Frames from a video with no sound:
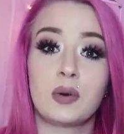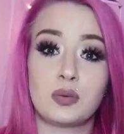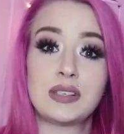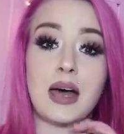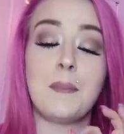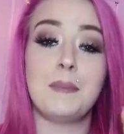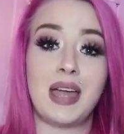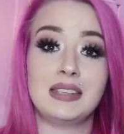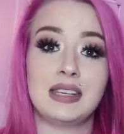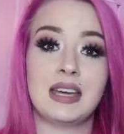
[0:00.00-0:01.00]
which was
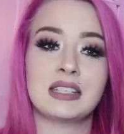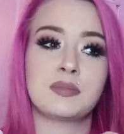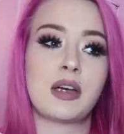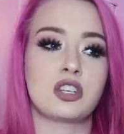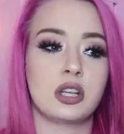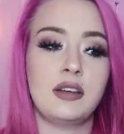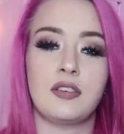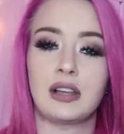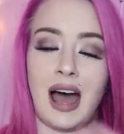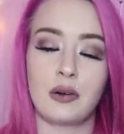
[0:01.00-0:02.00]
amazing, especially
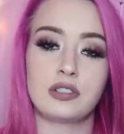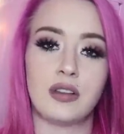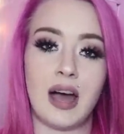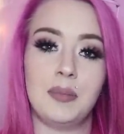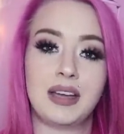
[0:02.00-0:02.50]
for Loungefly,